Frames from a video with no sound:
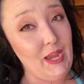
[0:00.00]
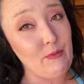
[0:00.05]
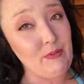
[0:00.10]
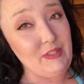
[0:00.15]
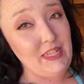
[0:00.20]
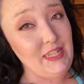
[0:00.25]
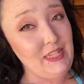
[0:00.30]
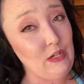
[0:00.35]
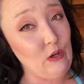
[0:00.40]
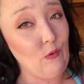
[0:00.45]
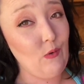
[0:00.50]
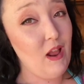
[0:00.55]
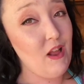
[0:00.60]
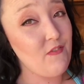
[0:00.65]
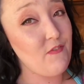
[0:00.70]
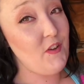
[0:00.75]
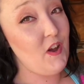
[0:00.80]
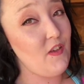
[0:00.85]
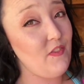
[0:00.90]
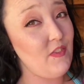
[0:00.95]
I was a little
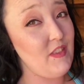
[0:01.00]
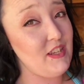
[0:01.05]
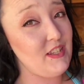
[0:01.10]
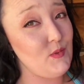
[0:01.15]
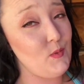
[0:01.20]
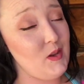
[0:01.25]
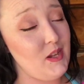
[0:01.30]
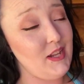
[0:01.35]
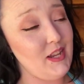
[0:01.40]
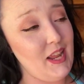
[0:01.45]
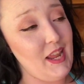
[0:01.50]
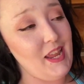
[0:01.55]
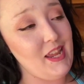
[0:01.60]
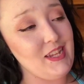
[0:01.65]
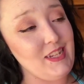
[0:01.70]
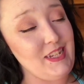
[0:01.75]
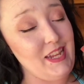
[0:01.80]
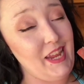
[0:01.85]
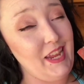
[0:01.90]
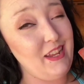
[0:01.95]
rough on this one
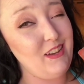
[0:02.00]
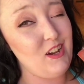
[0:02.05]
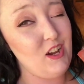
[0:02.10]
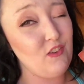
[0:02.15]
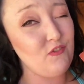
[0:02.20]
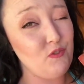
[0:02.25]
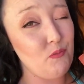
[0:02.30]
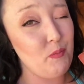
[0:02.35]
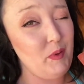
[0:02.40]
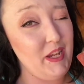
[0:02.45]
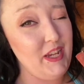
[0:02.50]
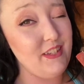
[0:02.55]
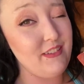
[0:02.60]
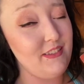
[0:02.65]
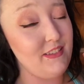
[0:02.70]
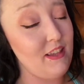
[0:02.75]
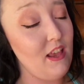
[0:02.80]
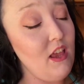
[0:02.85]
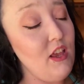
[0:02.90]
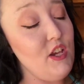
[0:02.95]
and ate off a
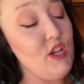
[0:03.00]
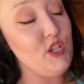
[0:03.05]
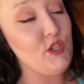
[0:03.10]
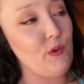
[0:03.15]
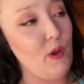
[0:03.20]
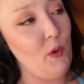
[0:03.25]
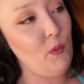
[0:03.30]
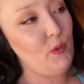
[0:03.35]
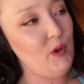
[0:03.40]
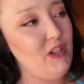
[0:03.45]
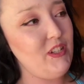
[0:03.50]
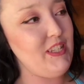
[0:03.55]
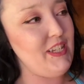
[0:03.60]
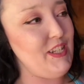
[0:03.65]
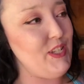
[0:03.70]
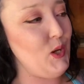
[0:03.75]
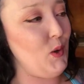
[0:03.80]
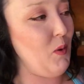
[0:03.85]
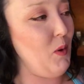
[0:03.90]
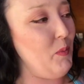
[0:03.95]
piece. So I will
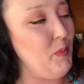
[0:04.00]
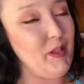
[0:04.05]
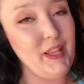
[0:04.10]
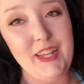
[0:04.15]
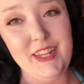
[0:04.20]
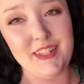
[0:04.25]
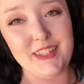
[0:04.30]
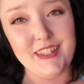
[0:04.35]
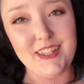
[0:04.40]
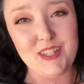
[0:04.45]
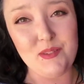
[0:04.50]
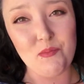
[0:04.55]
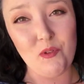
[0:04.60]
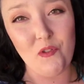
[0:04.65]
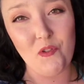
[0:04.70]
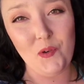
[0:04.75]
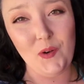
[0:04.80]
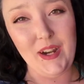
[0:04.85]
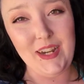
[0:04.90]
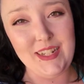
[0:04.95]
need to replace this
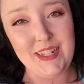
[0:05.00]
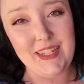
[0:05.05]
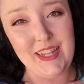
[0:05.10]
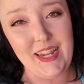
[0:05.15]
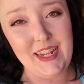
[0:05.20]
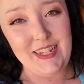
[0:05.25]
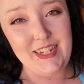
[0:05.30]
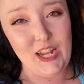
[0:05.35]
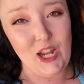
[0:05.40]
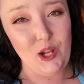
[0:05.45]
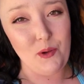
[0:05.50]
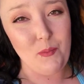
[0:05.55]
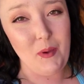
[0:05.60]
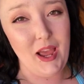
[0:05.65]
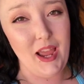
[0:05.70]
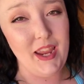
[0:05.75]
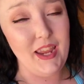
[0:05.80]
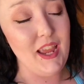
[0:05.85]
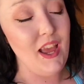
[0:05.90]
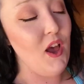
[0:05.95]
before I sand down
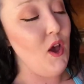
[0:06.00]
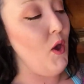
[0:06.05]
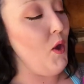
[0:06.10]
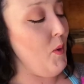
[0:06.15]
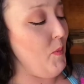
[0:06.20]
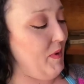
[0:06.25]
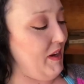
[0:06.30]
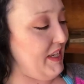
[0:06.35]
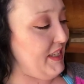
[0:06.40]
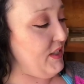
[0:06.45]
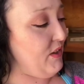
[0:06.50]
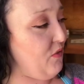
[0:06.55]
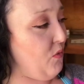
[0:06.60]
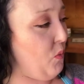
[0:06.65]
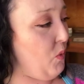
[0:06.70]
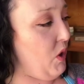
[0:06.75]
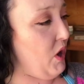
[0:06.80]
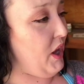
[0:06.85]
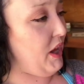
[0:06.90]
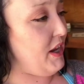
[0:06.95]
my piece of
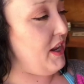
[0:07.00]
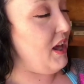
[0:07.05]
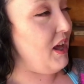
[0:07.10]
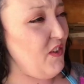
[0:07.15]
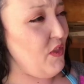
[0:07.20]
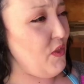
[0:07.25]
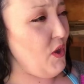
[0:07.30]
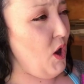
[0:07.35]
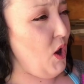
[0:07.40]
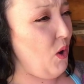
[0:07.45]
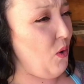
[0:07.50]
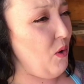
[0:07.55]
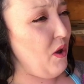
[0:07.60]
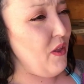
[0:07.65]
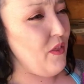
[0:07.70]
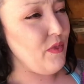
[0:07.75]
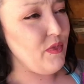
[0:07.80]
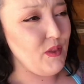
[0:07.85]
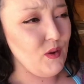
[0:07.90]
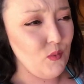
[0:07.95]
wood. Even
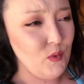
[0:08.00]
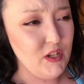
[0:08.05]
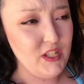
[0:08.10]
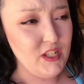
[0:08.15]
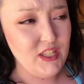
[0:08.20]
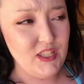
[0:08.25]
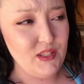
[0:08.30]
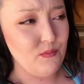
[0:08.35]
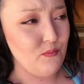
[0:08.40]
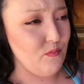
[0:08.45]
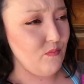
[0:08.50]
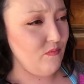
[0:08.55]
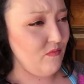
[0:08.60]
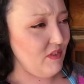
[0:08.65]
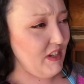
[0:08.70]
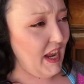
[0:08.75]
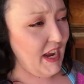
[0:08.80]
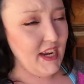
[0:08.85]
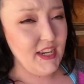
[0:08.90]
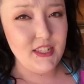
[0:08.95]
though the wood's
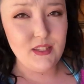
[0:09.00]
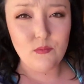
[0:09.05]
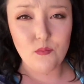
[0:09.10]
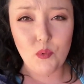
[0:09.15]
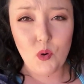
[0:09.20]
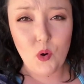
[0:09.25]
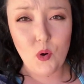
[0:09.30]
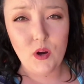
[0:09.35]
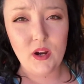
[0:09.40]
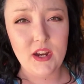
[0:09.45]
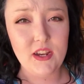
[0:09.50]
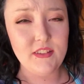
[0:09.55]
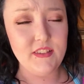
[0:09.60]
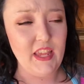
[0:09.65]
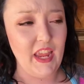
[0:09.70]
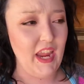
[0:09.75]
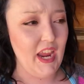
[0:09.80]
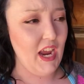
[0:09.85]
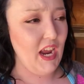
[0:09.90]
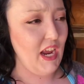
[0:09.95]
nice and
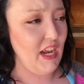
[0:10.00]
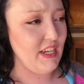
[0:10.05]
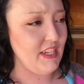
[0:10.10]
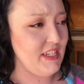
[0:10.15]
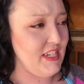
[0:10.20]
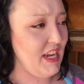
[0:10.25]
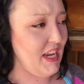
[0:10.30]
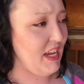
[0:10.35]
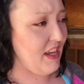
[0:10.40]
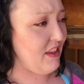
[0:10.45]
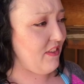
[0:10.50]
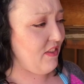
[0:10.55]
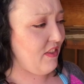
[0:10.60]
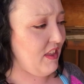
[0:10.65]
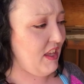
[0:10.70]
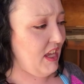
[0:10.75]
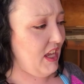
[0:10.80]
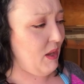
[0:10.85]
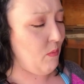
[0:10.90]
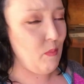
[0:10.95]
porous and I can take
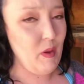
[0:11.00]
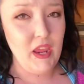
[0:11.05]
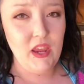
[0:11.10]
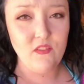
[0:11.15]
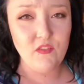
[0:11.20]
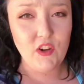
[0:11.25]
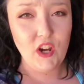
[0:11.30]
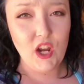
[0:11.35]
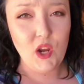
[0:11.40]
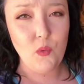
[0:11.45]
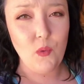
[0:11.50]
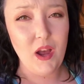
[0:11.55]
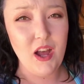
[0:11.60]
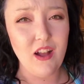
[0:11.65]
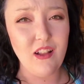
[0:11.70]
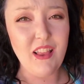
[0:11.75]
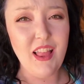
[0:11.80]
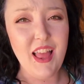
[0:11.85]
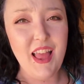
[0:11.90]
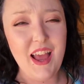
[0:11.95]
the paint very
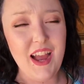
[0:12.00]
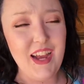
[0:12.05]
well,